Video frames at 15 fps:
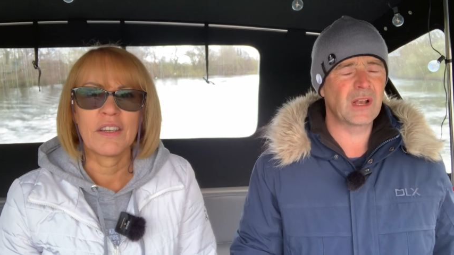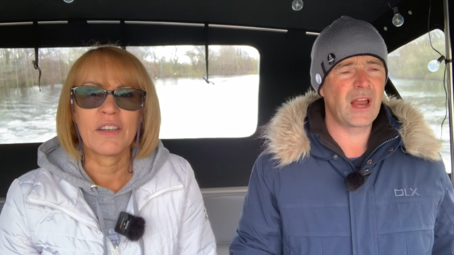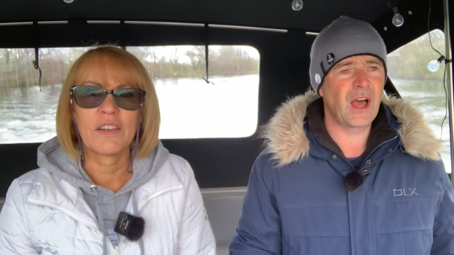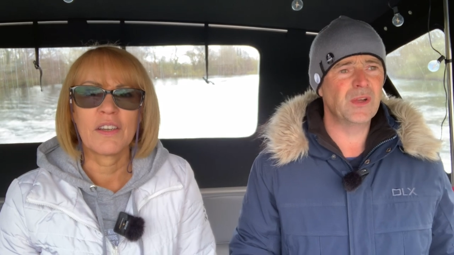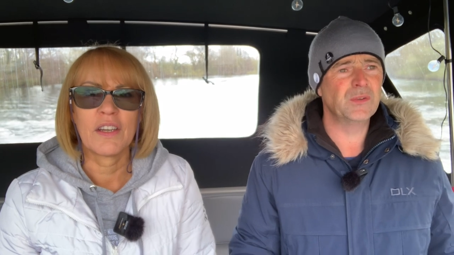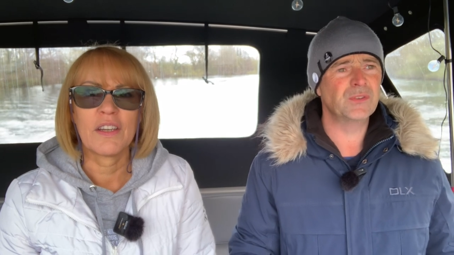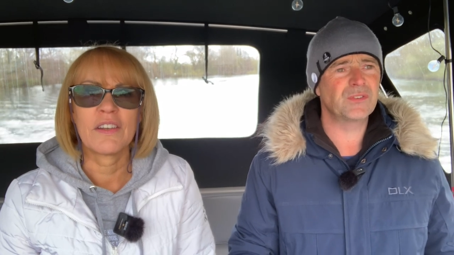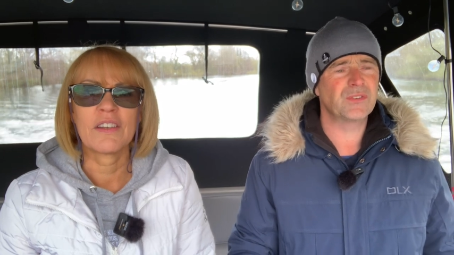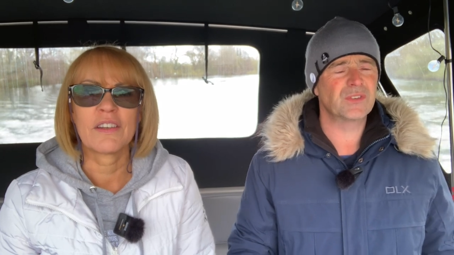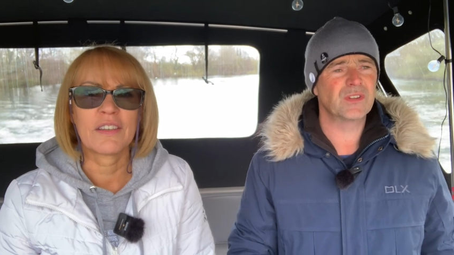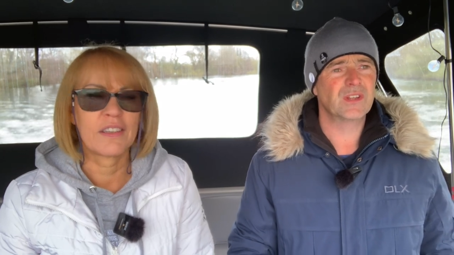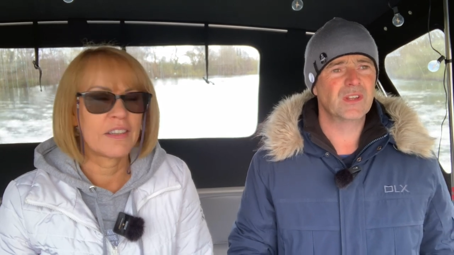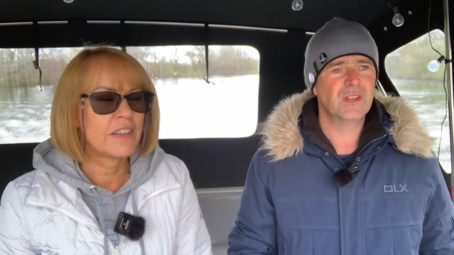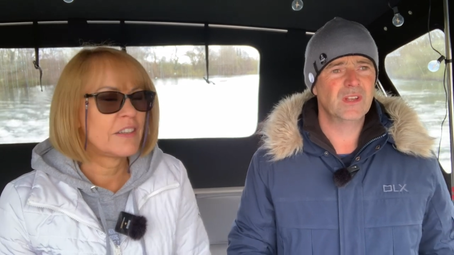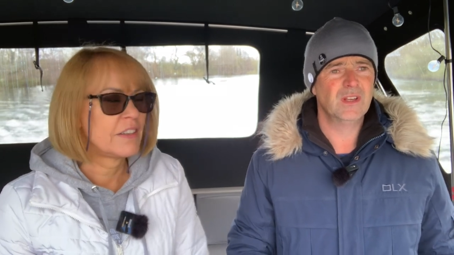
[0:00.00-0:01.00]
Speaker 1: close
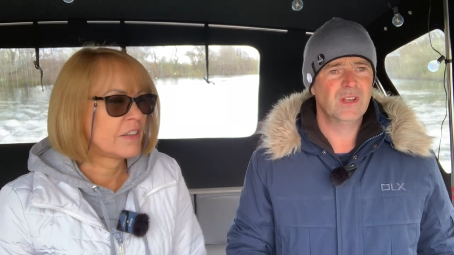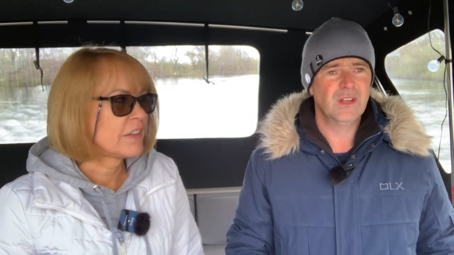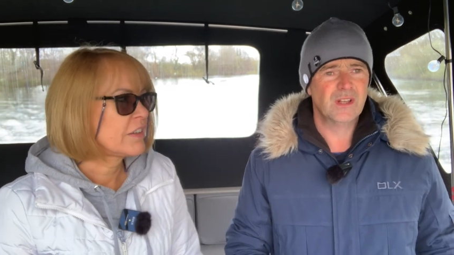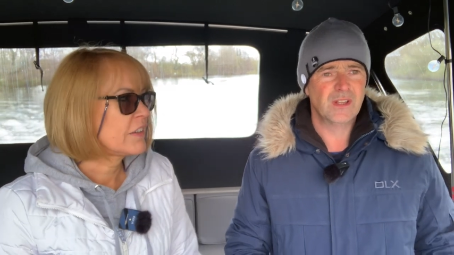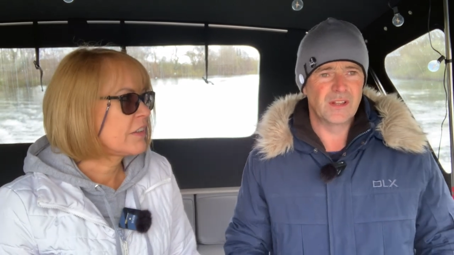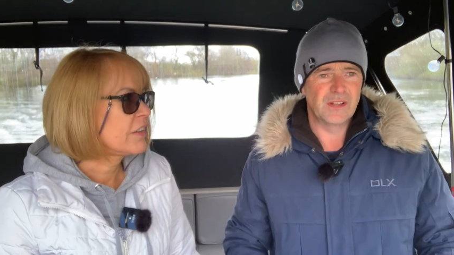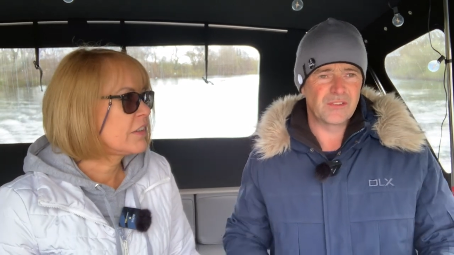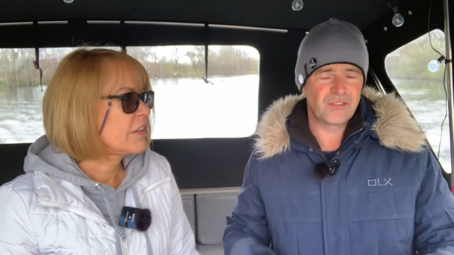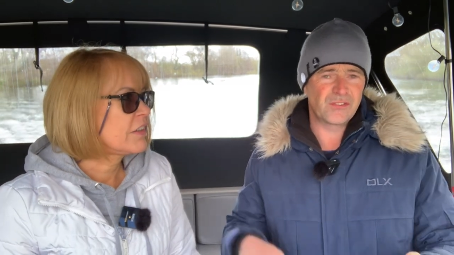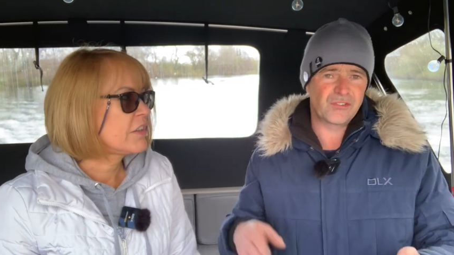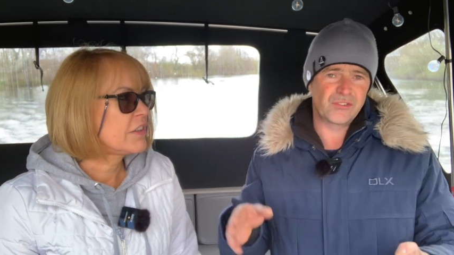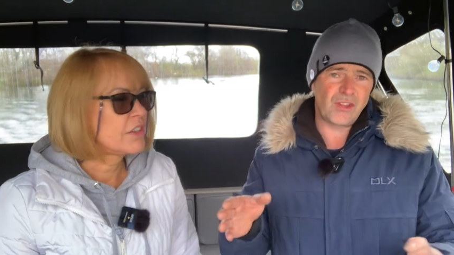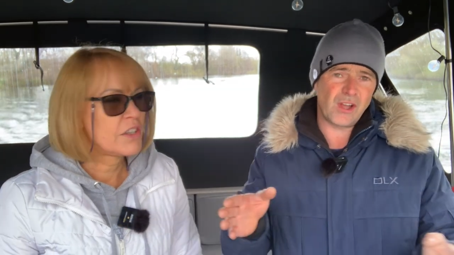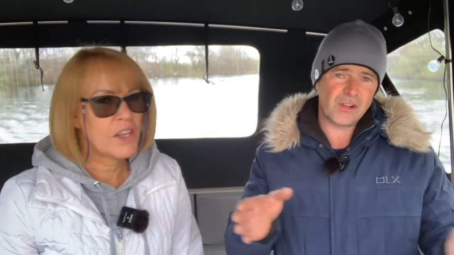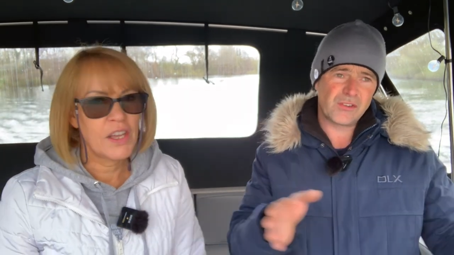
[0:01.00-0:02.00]
that
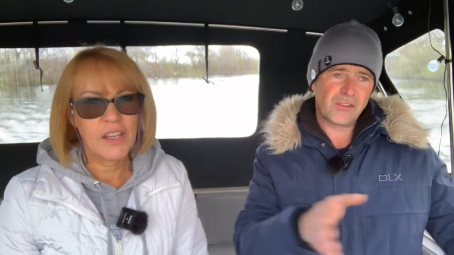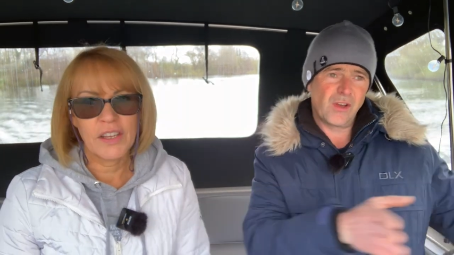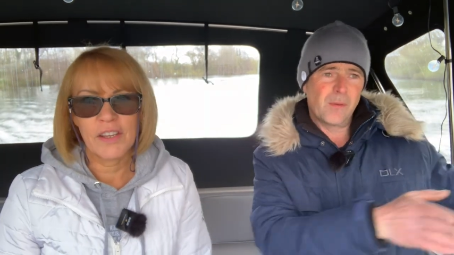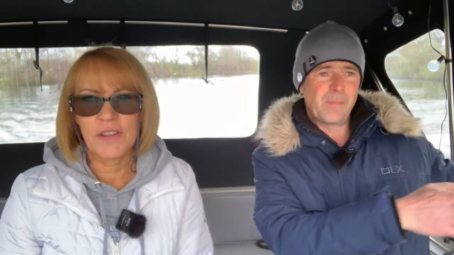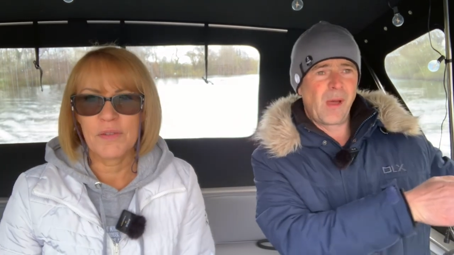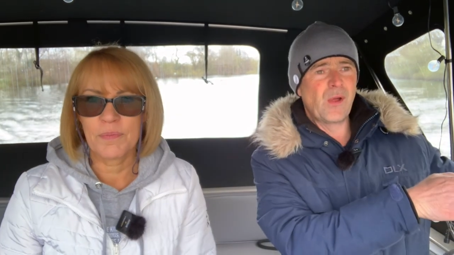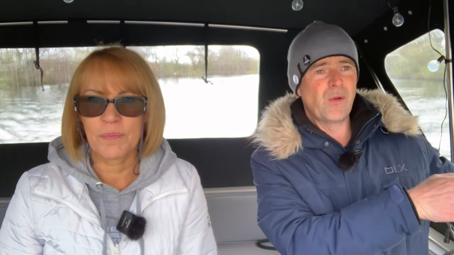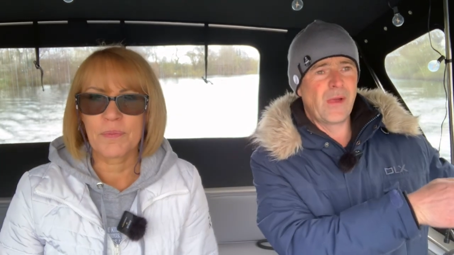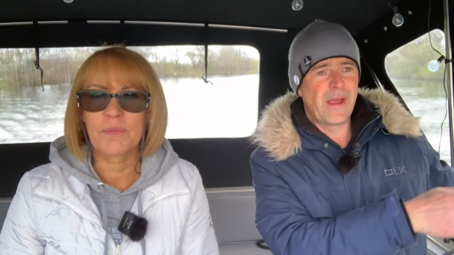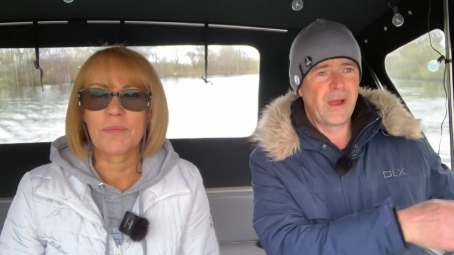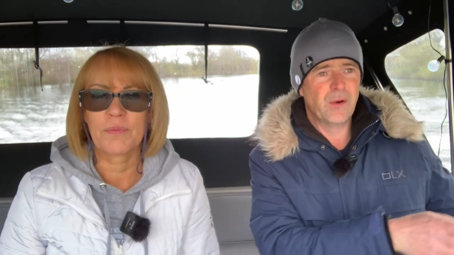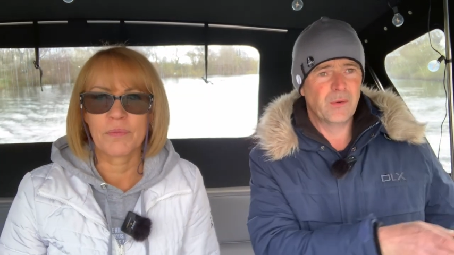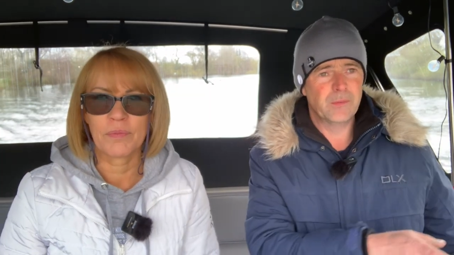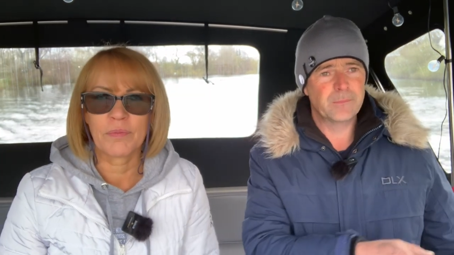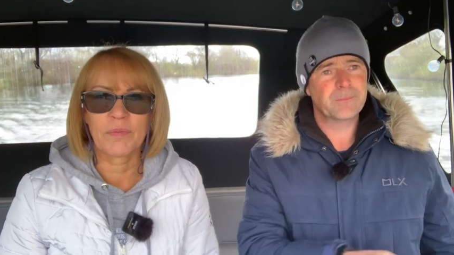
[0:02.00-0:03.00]
sucked our boat
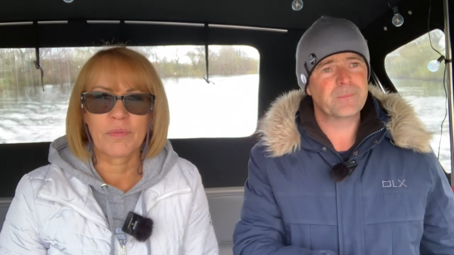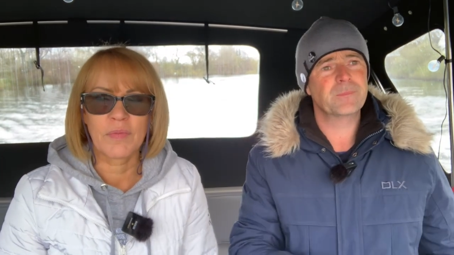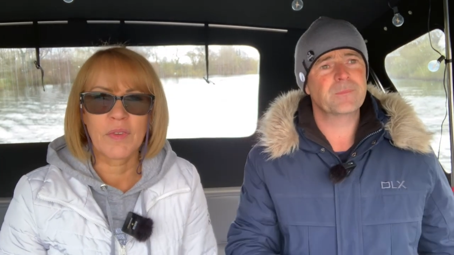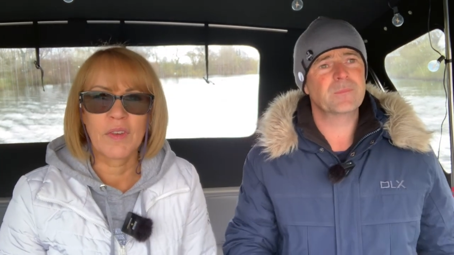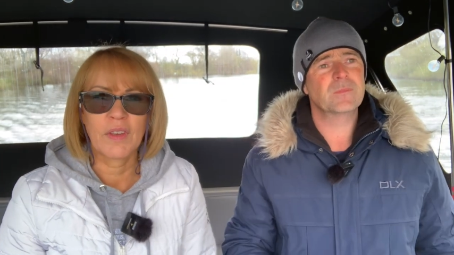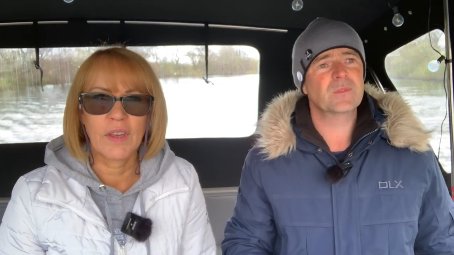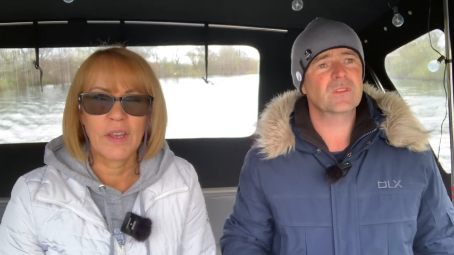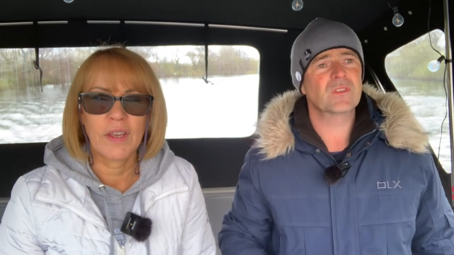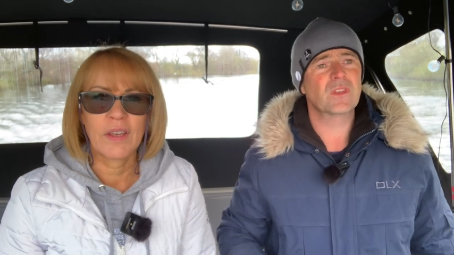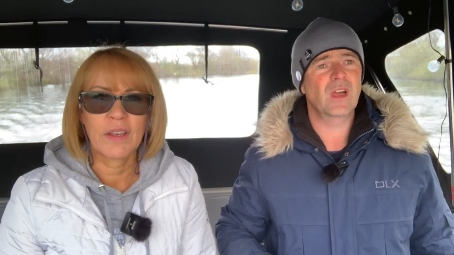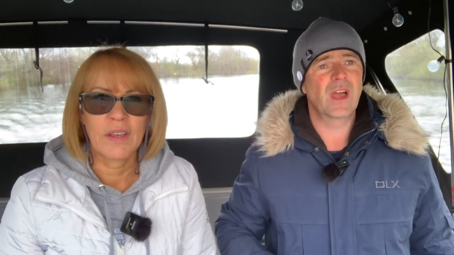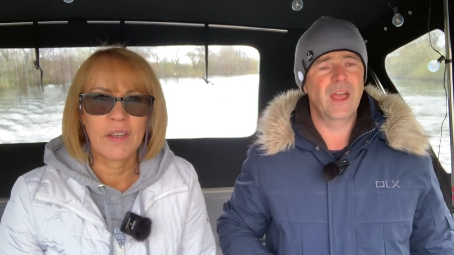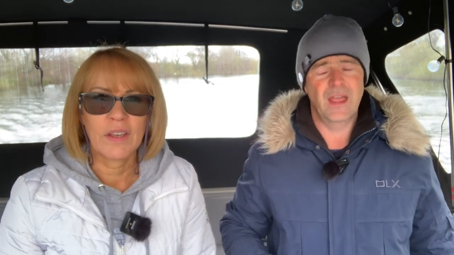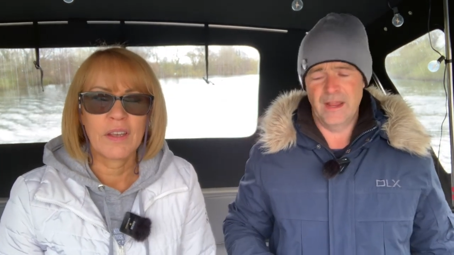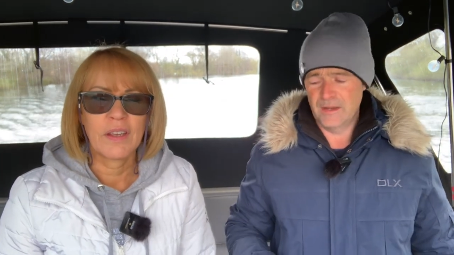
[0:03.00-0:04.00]
out
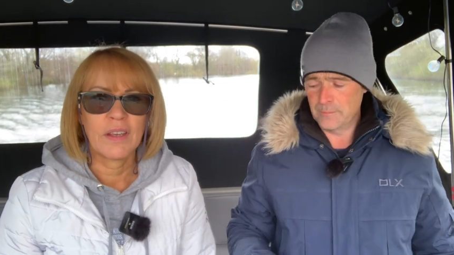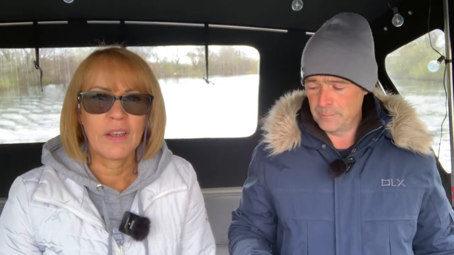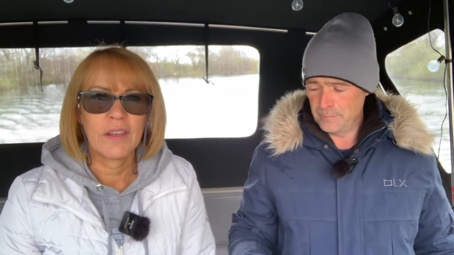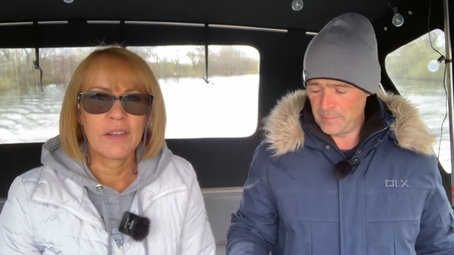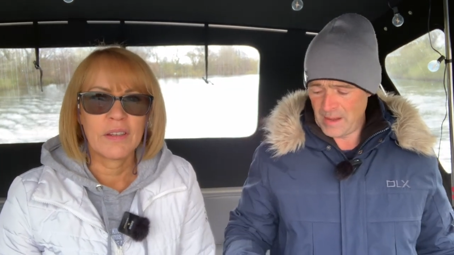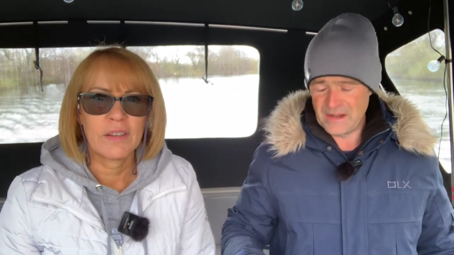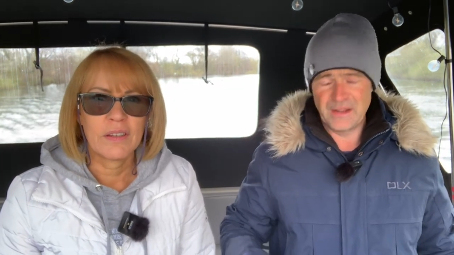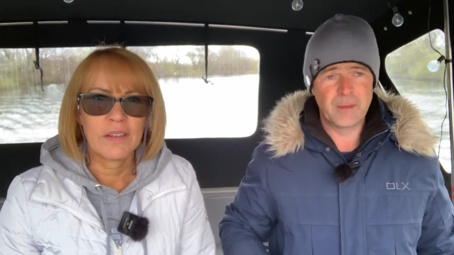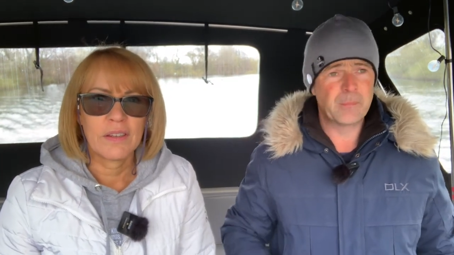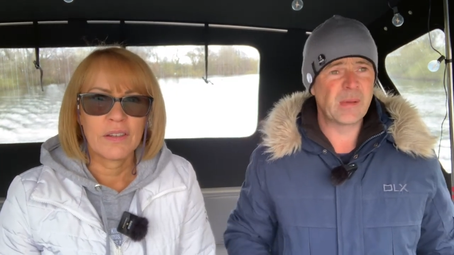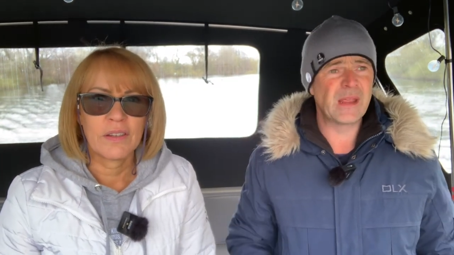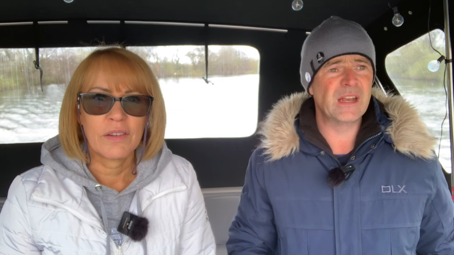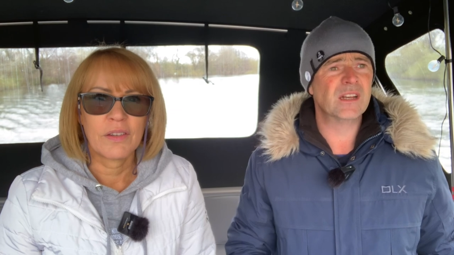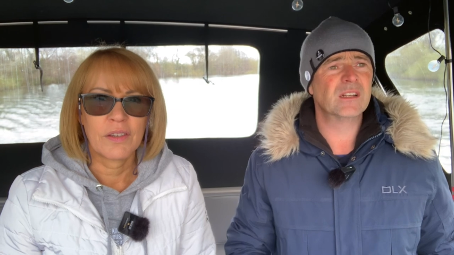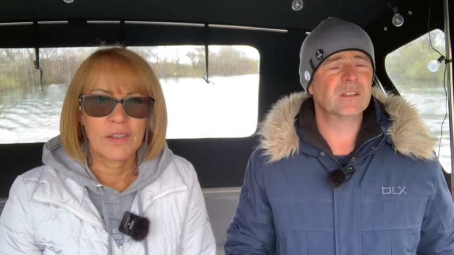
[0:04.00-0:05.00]
and bent the pin.